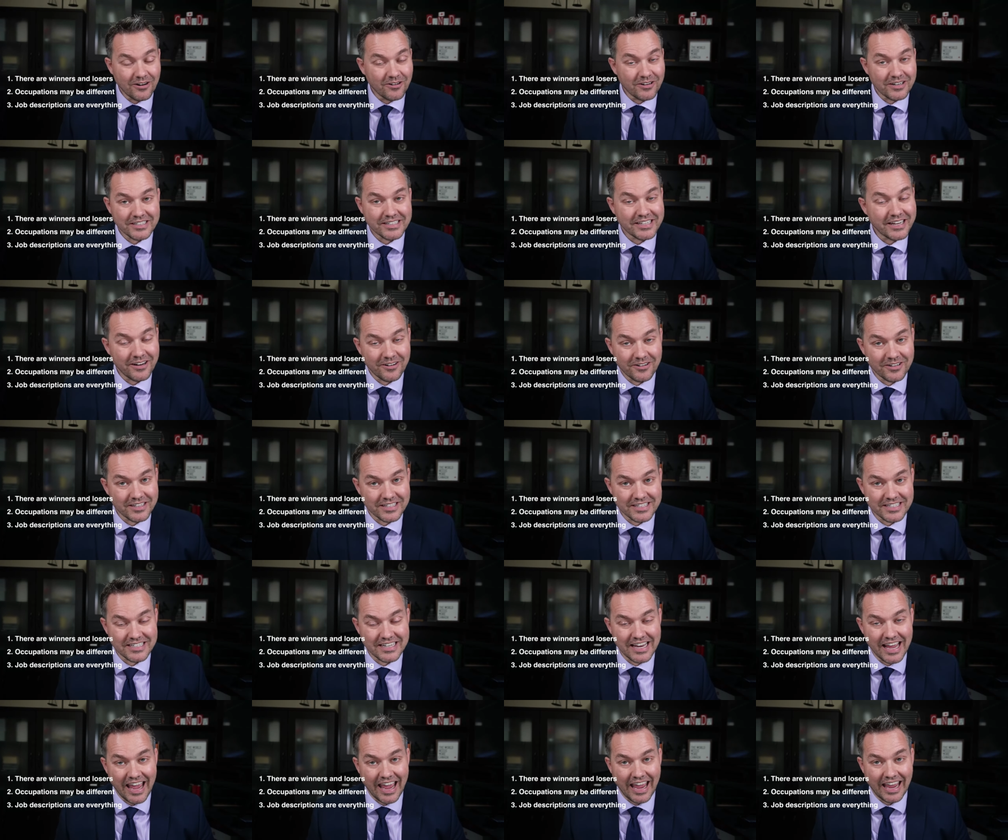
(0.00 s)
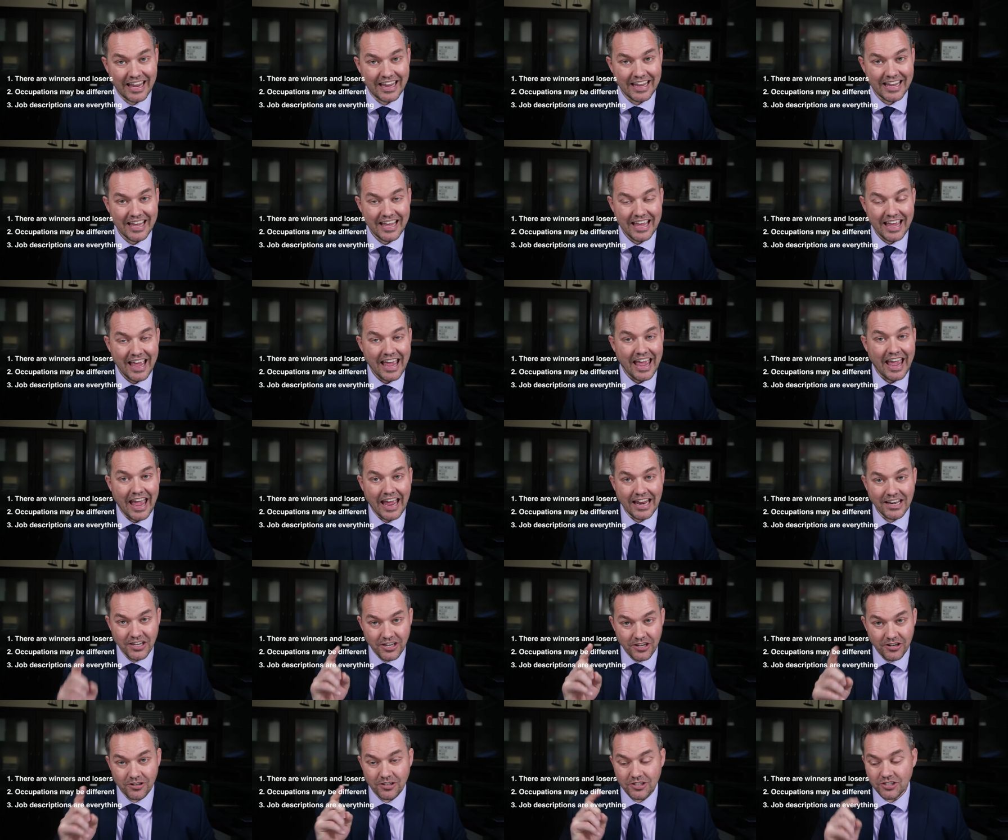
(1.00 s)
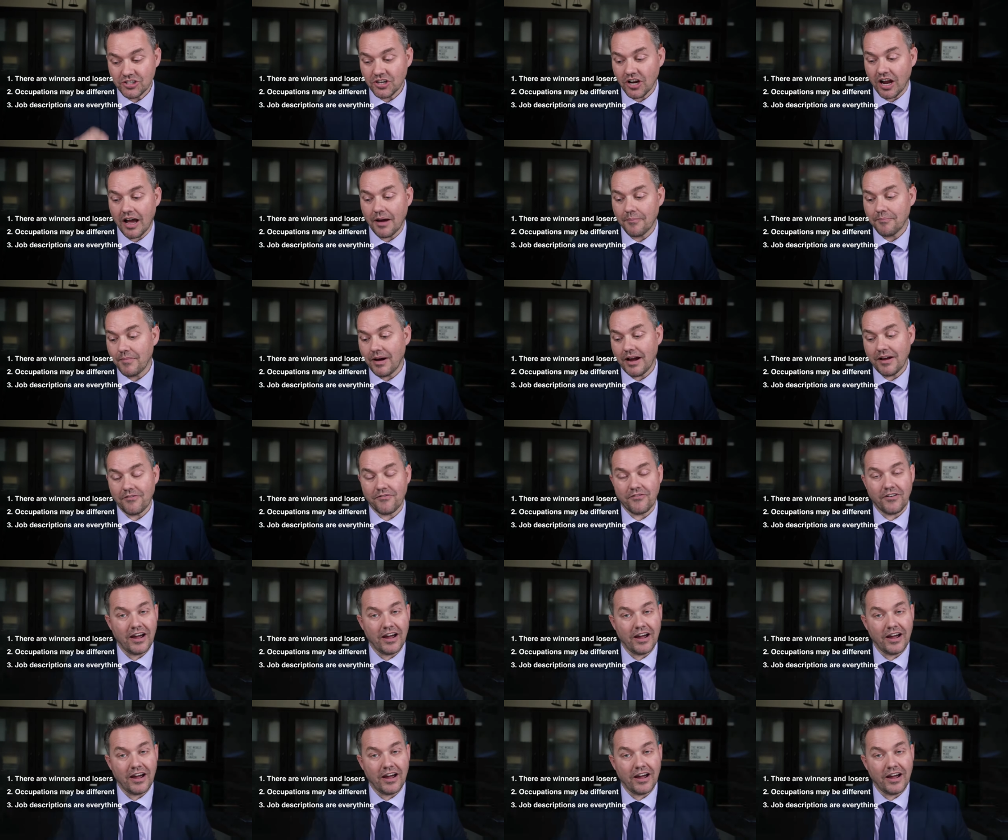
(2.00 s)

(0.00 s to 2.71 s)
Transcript: Tier is here to stay. And your job,